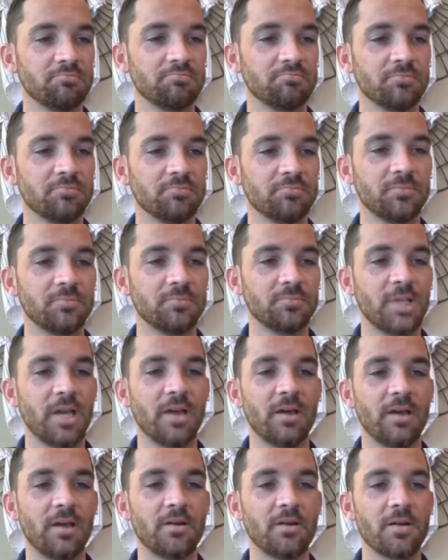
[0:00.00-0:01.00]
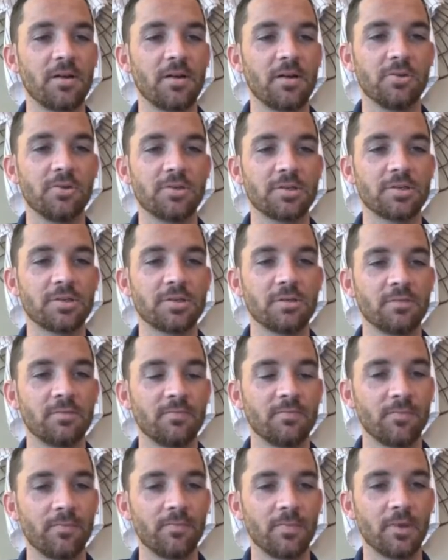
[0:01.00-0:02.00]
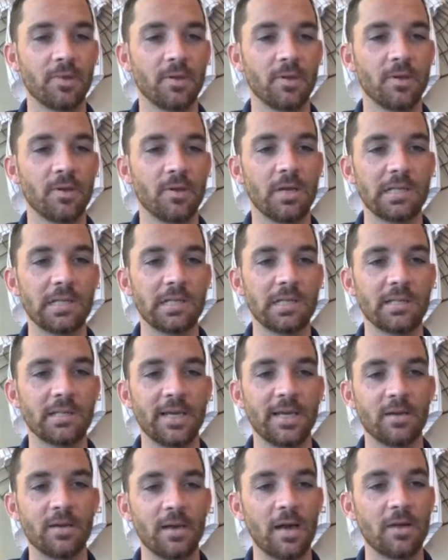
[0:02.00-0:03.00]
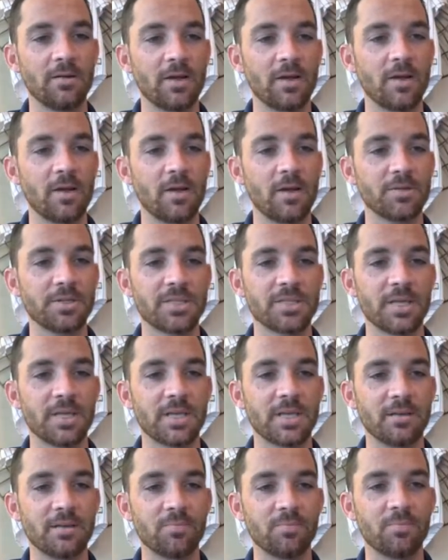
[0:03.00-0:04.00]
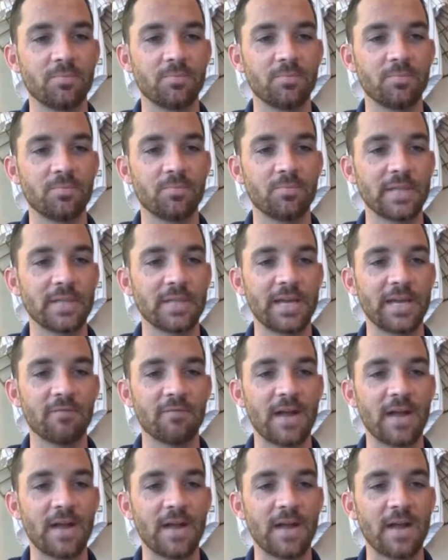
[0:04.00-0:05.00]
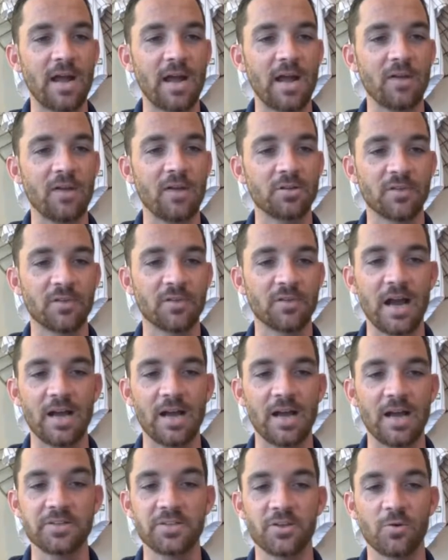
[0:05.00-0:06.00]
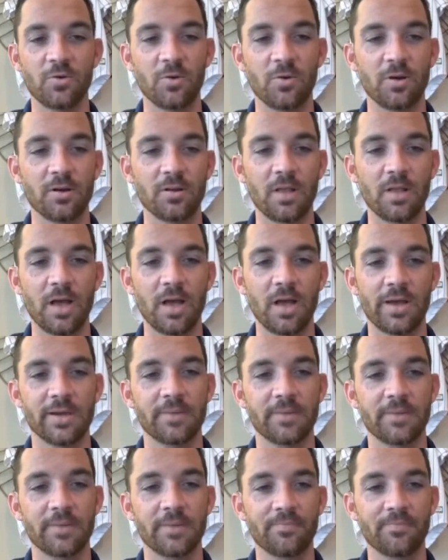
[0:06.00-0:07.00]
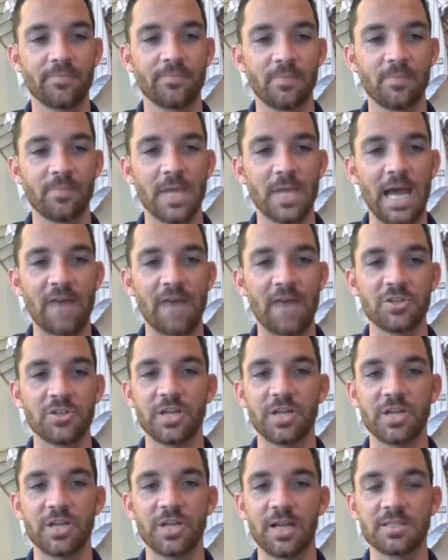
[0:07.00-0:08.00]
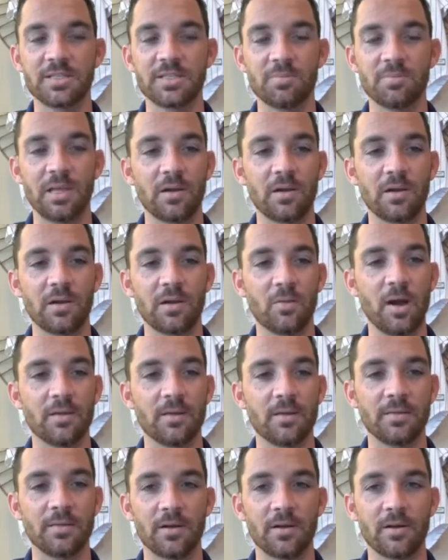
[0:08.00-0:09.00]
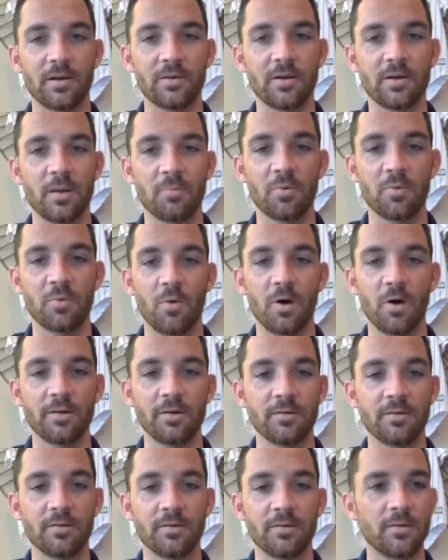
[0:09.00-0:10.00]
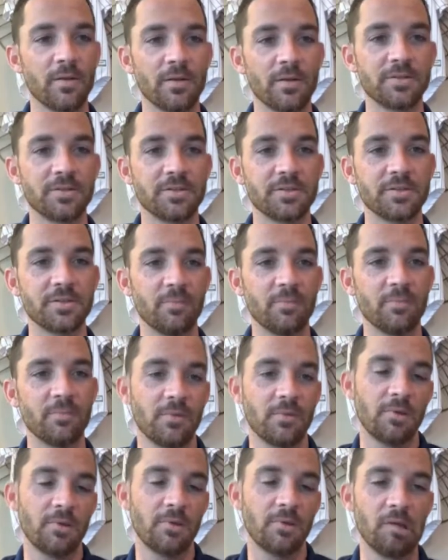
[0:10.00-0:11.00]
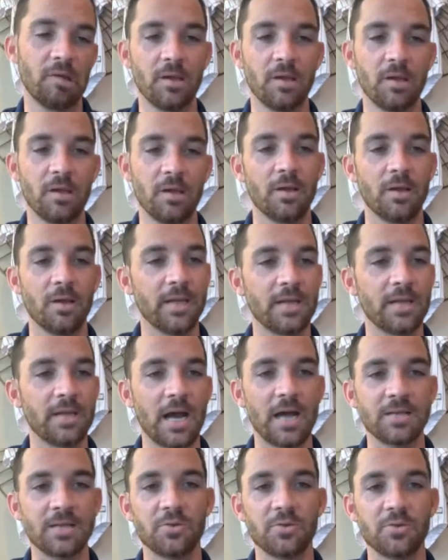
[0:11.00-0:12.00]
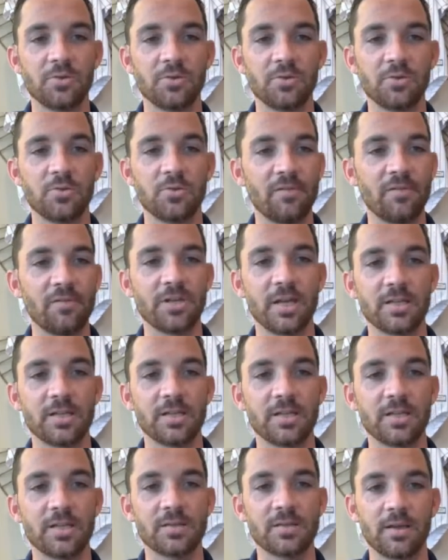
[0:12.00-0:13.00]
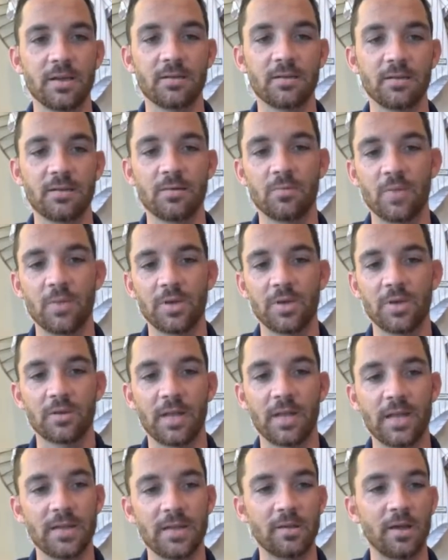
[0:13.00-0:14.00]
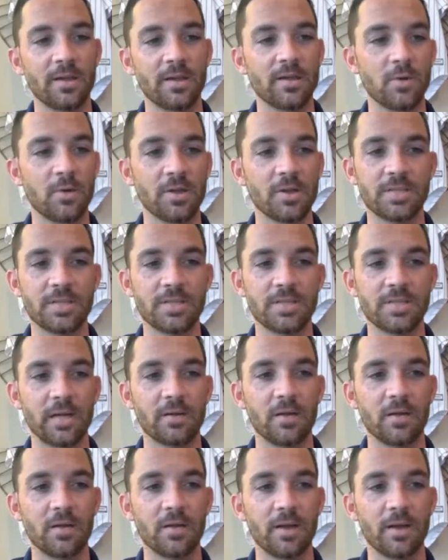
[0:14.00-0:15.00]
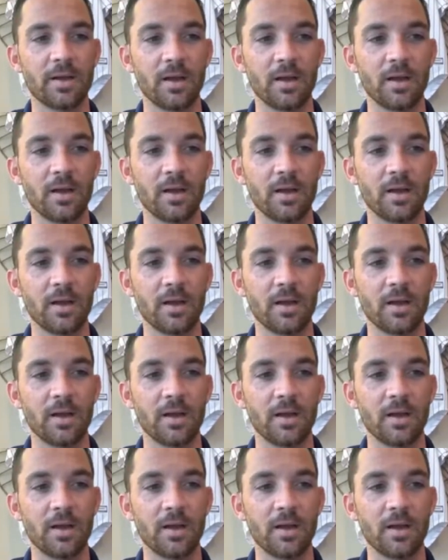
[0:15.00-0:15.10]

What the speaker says: Yeah, I don't know. You just late. I would just say late rounds. Just look for guys who are like have a chance to be their number one on their team, and guys who have a chance like when you're late, like you want to take like the